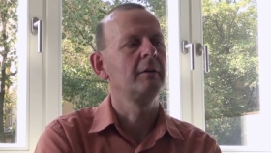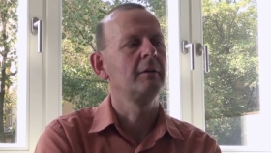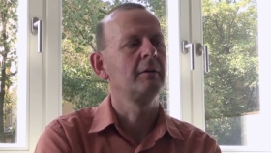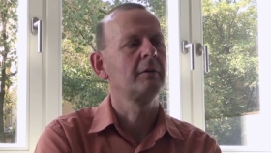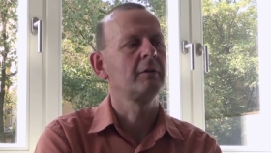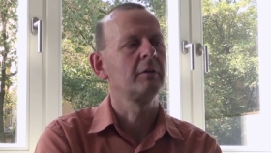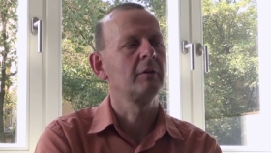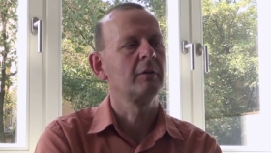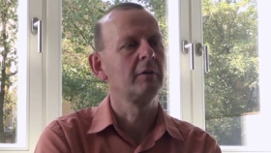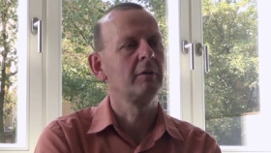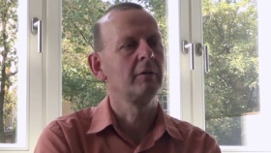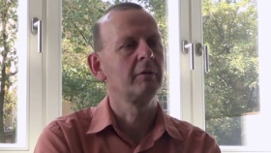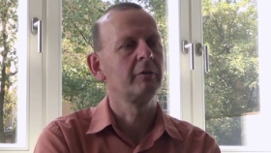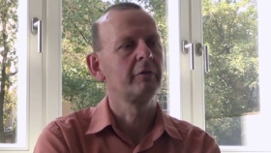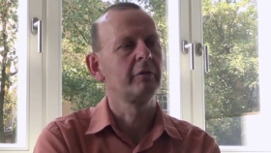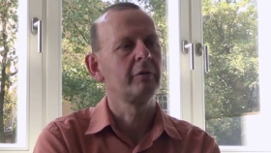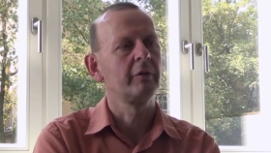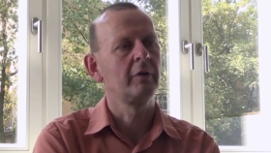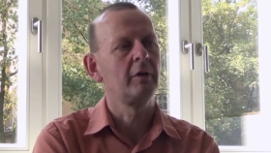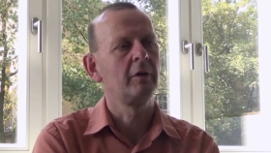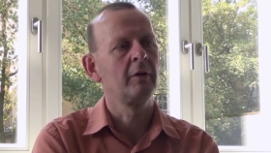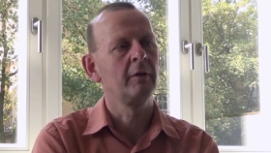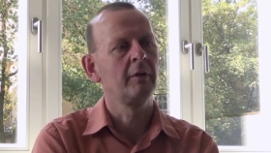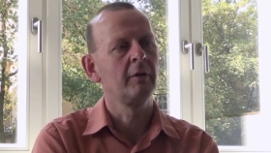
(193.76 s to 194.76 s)
sort of
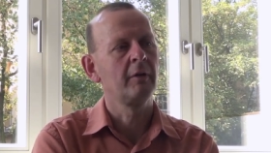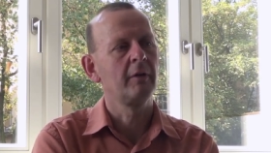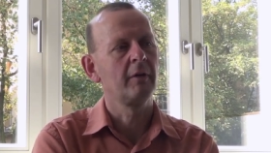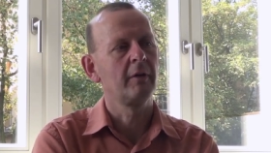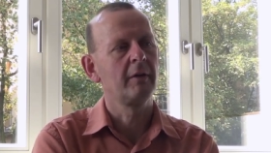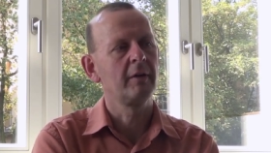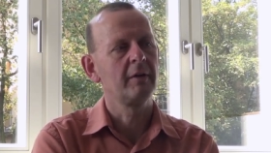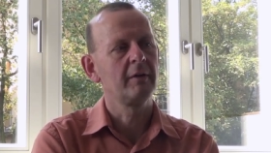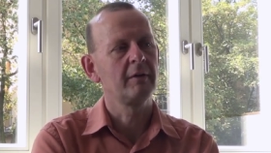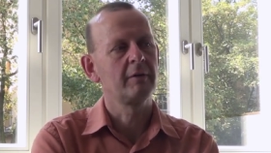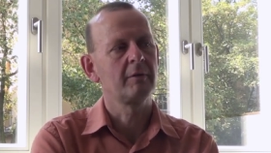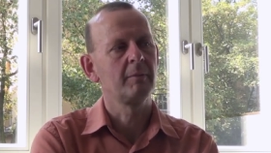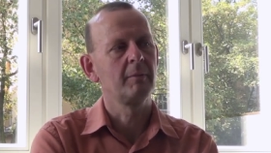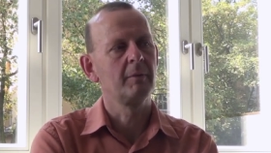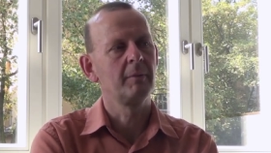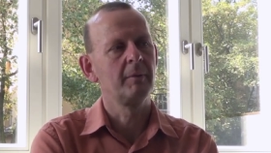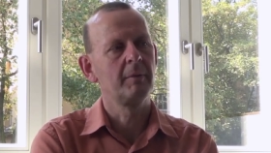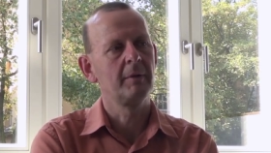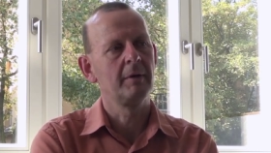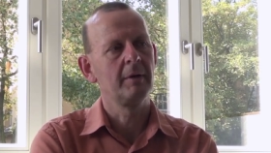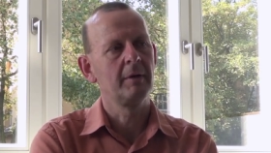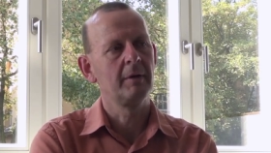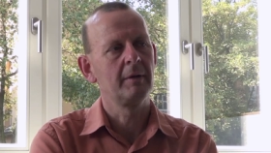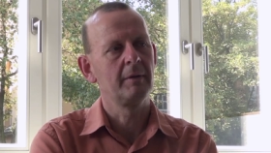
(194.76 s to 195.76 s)
on this,
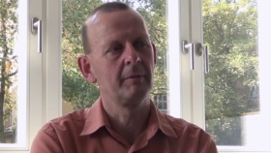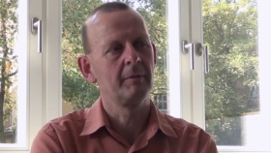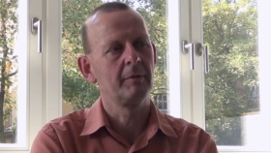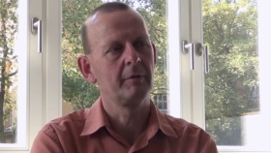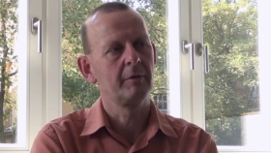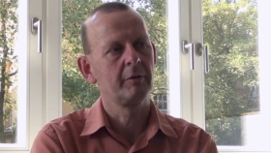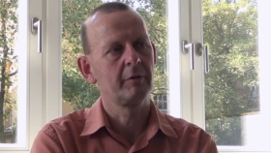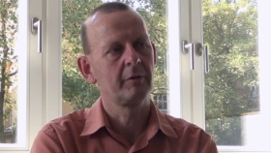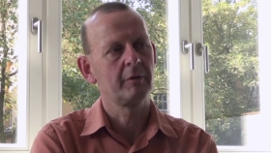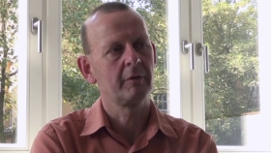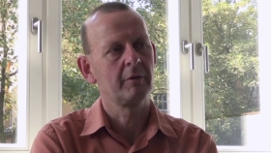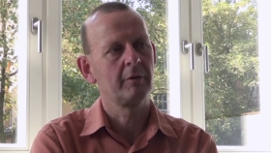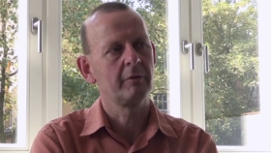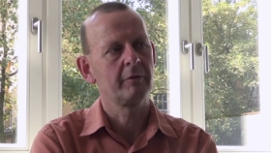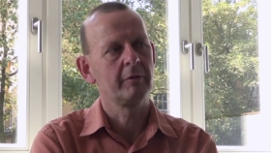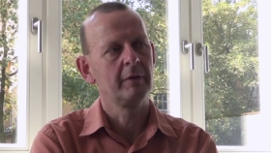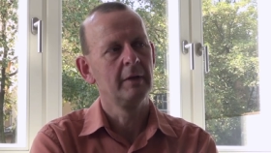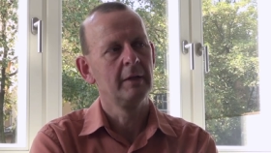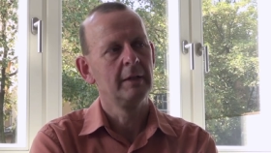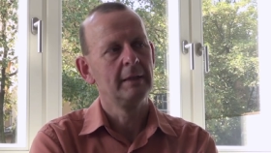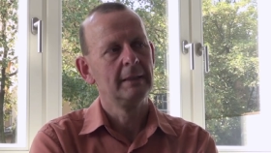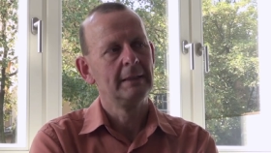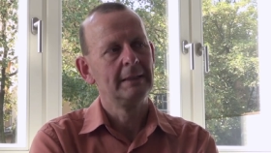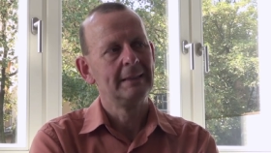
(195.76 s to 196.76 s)
sort of
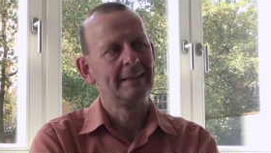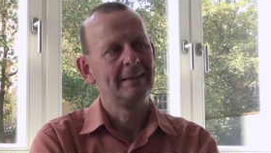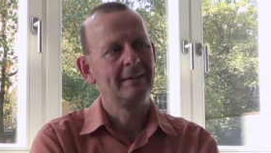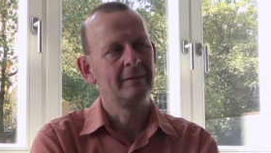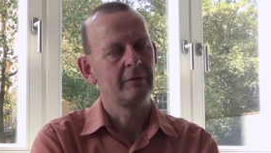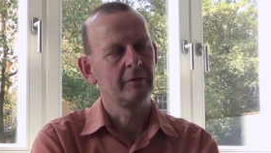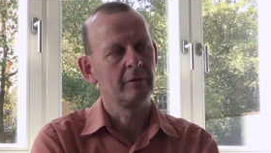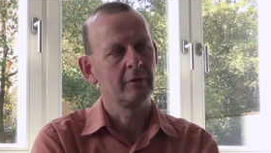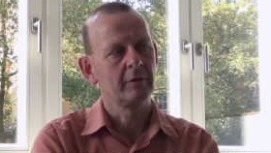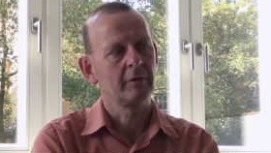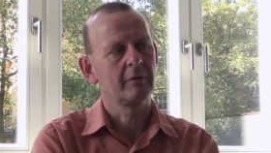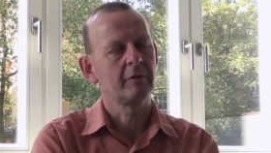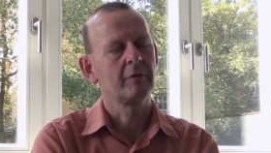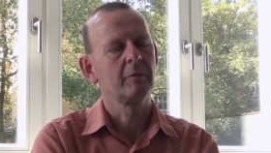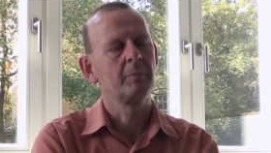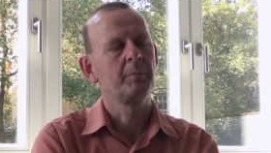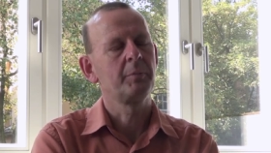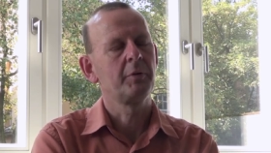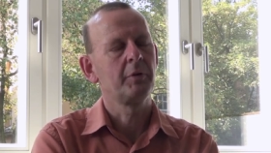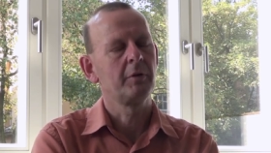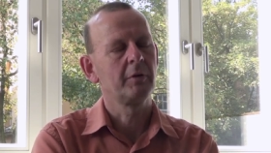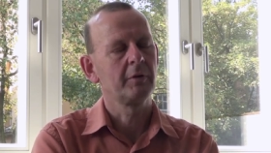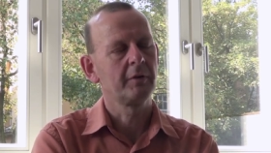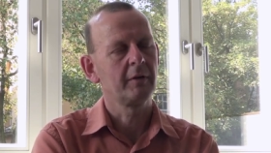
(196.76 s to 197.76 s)
is not
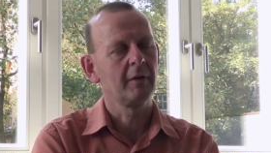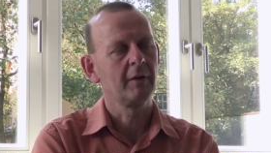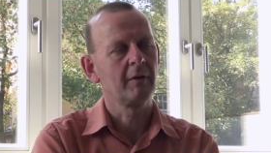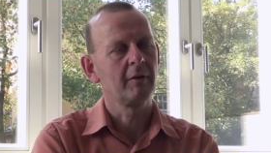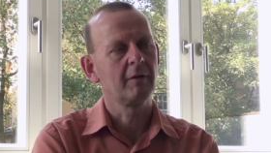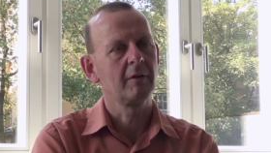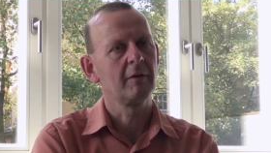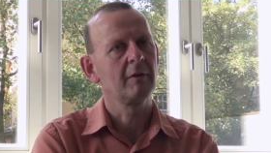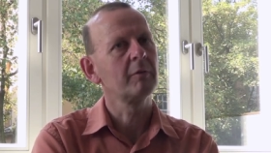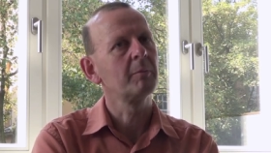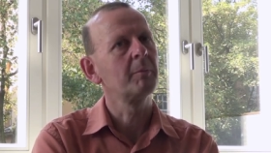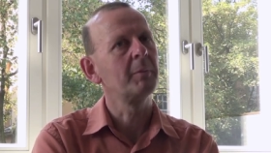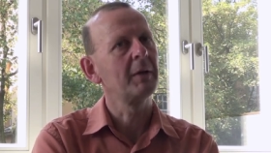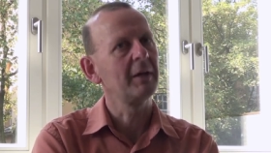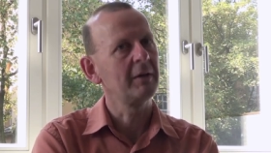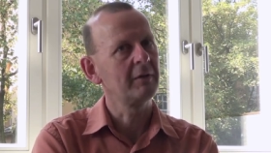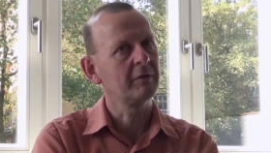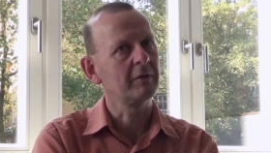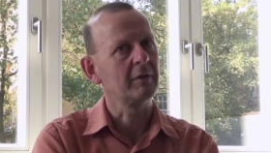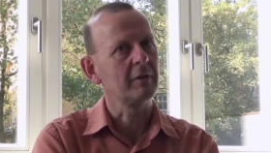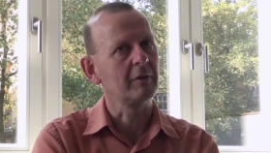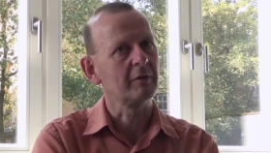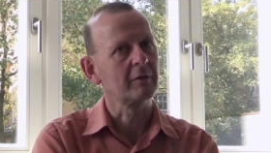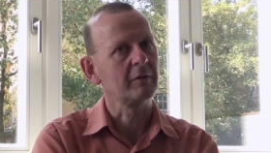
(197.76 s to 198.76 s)
supporting this
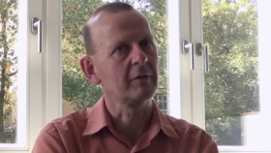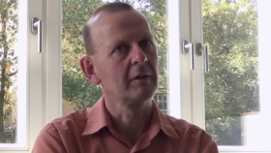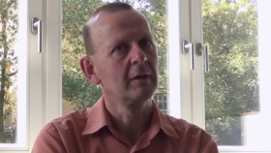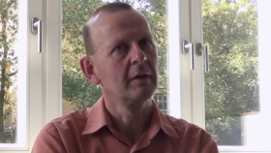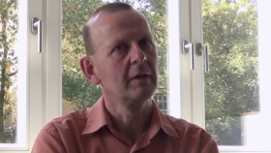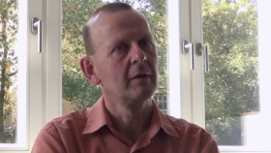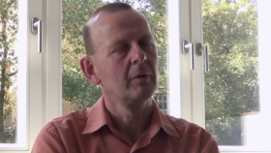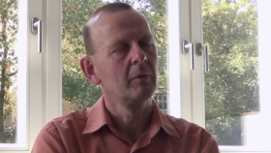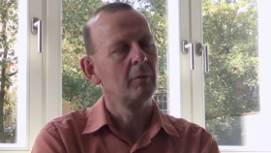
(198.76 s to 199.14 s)
basis,